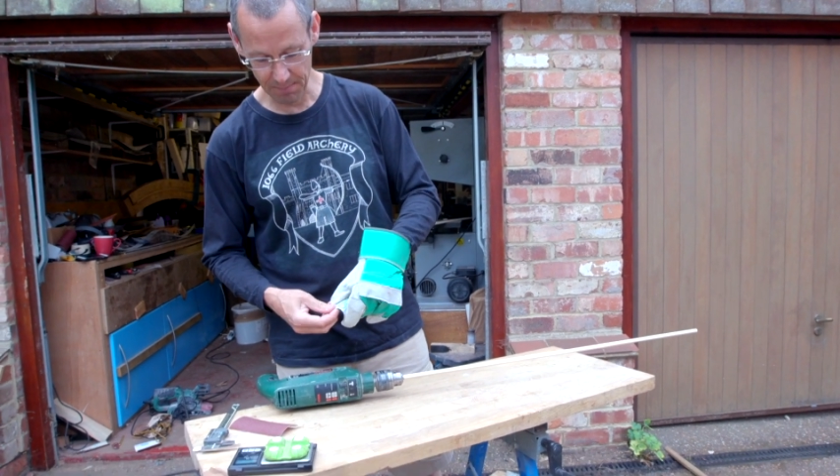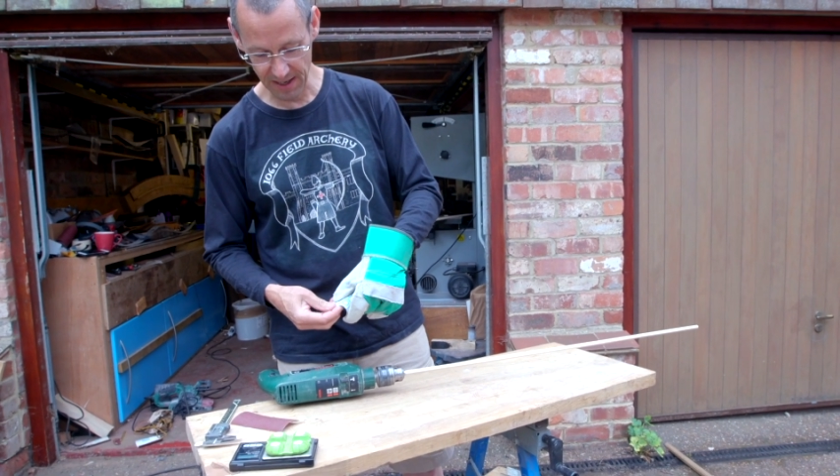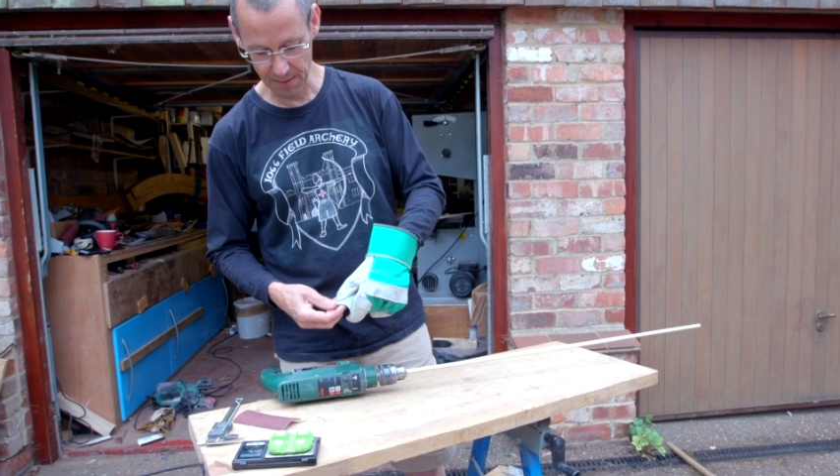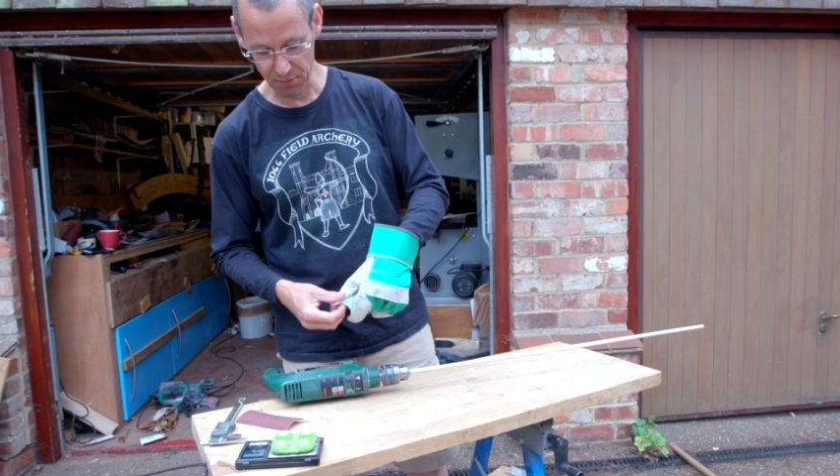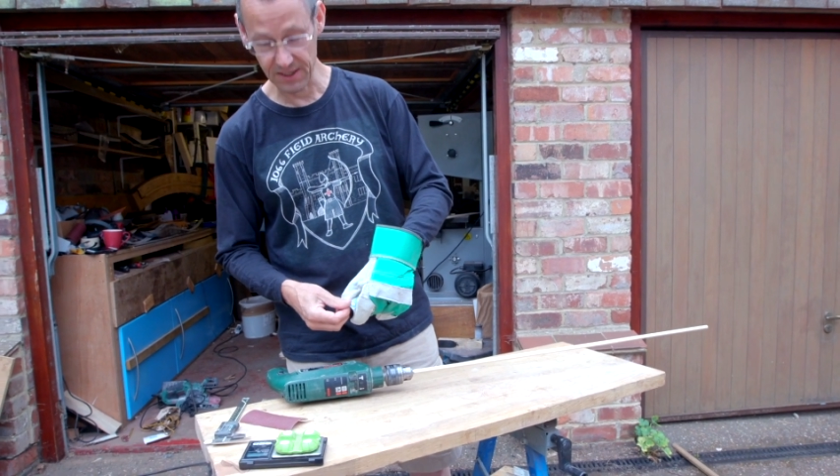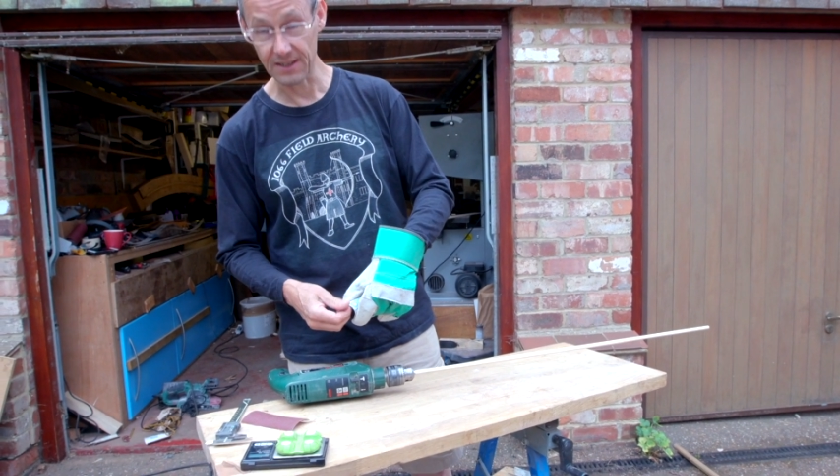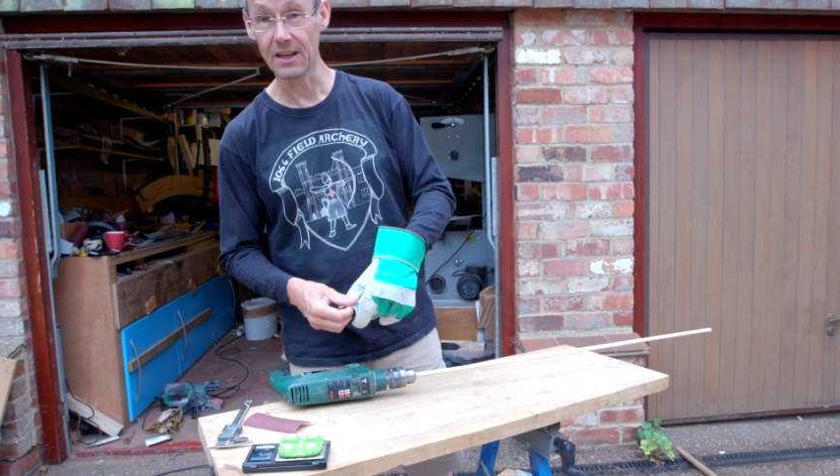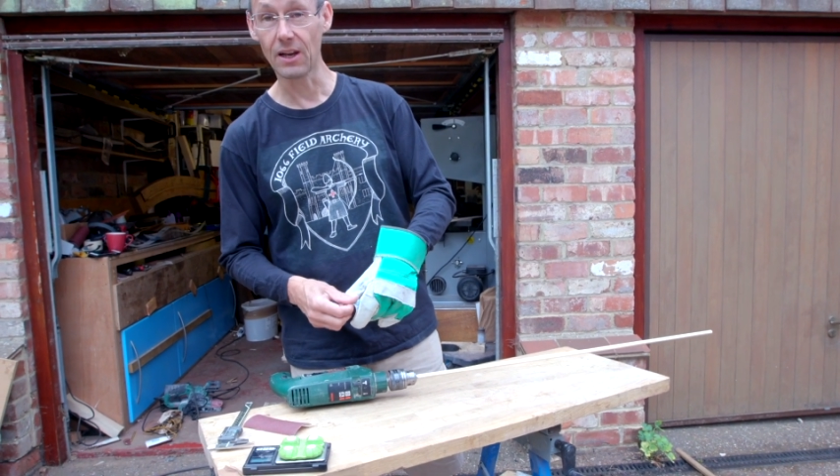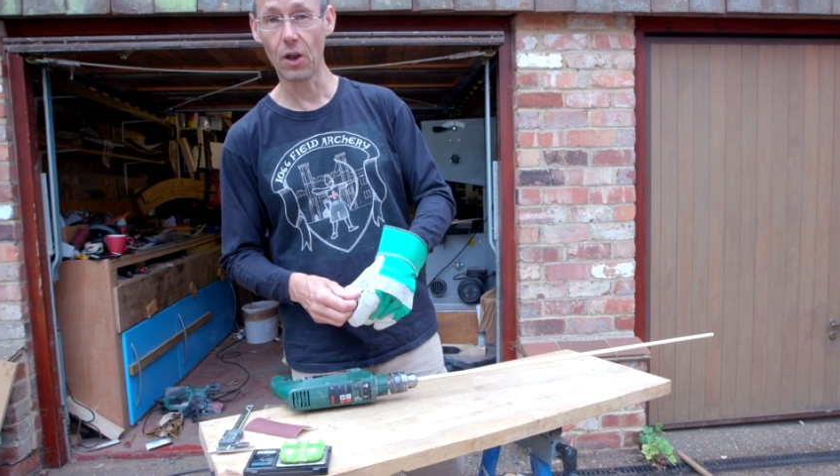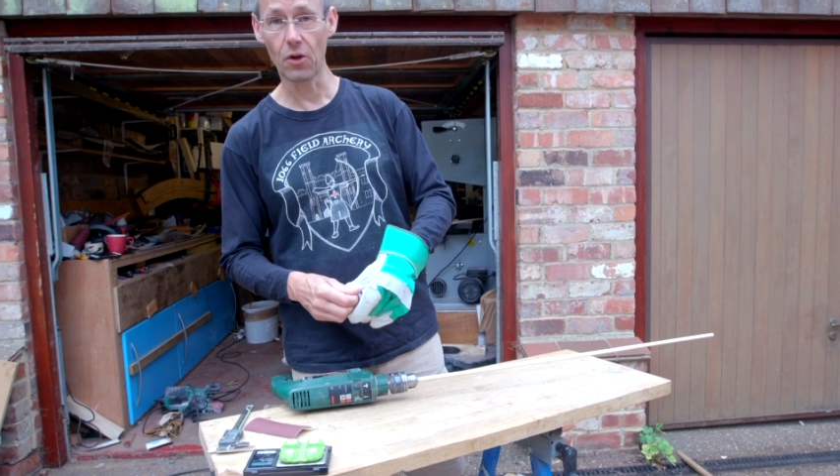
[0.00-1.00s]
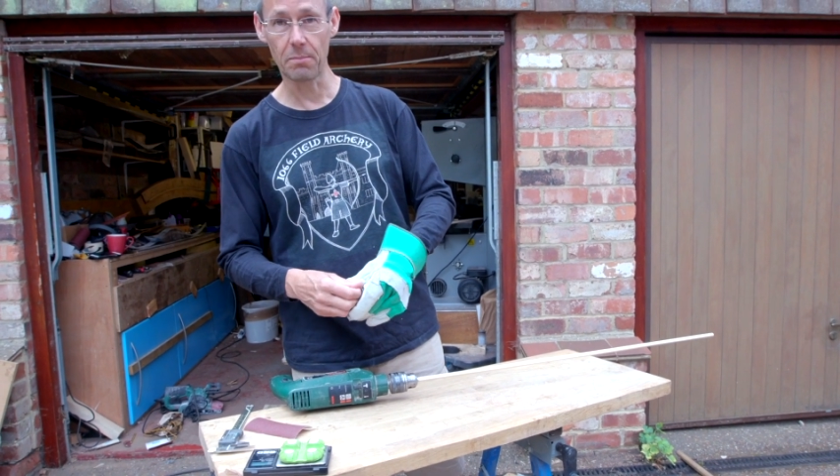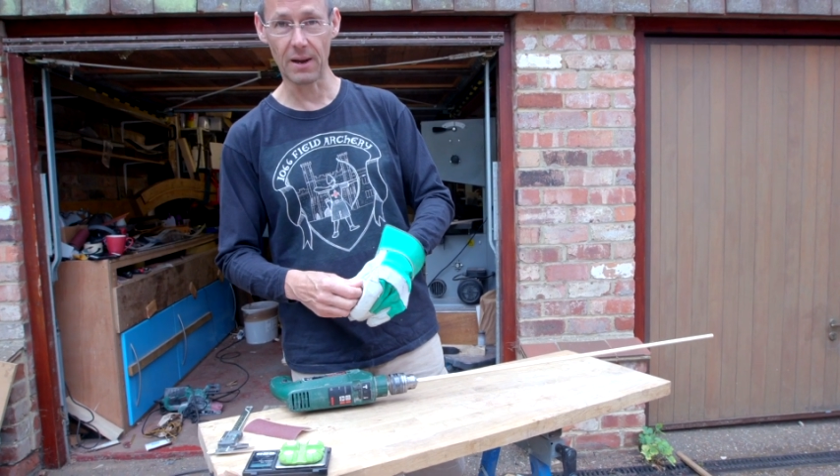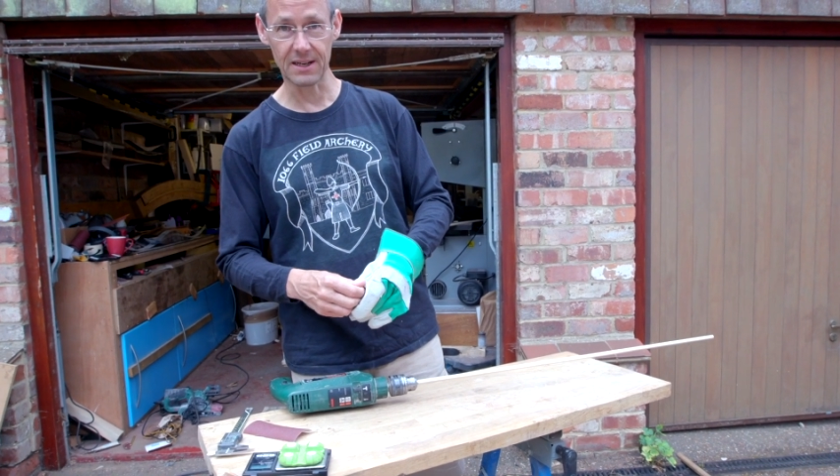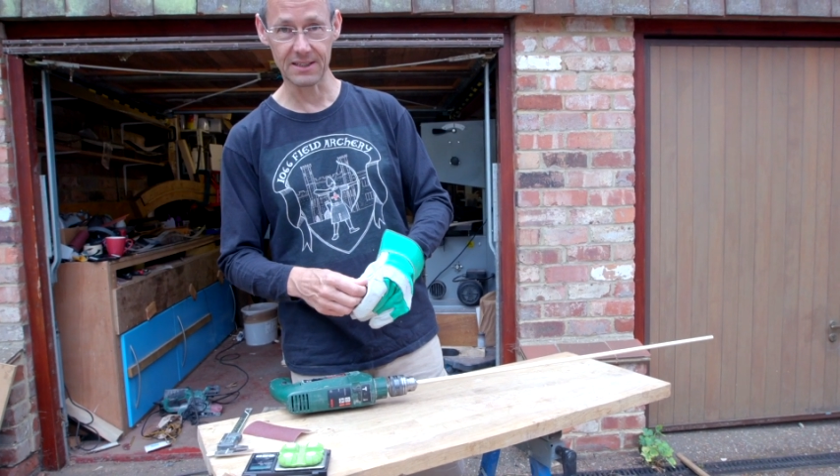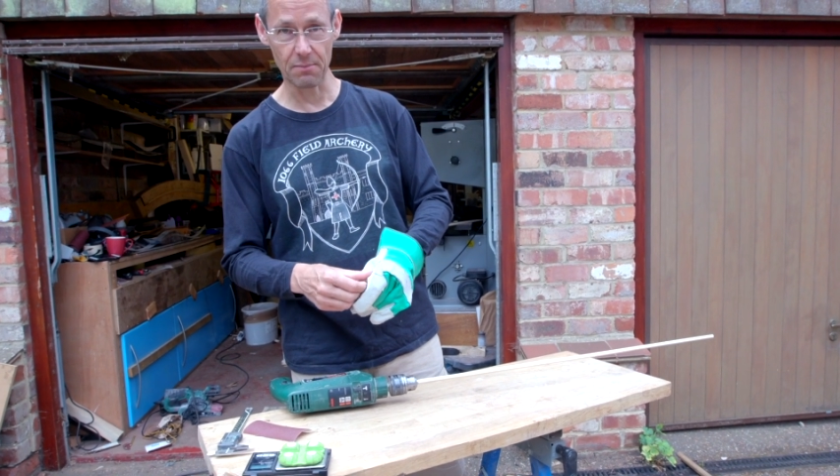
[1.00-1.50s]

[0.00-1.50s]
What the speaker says: paper, it's actually cloth backed.